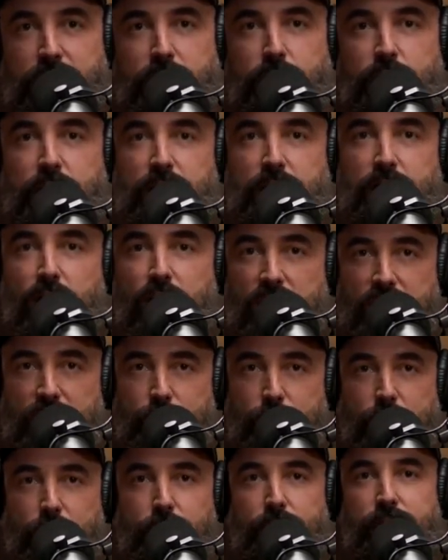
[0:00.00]
you can talk
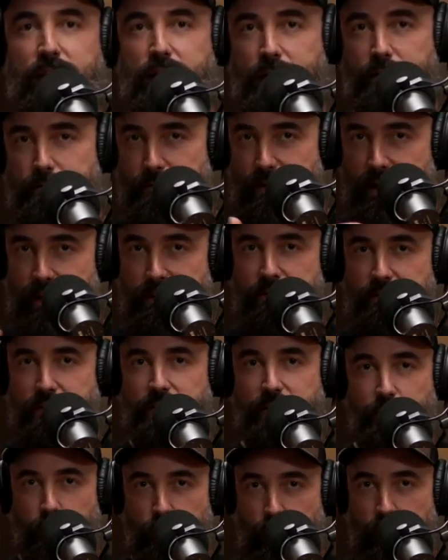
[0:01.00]
about that event
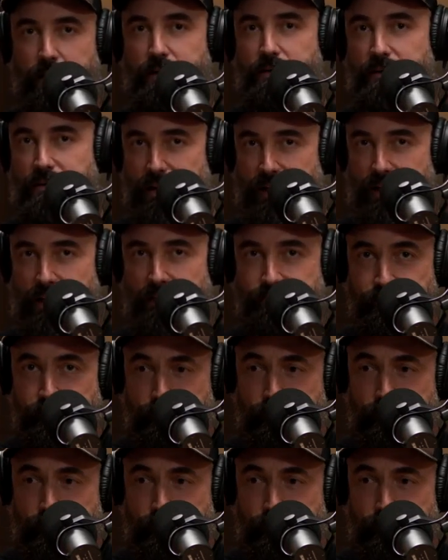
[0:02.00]
and what uh,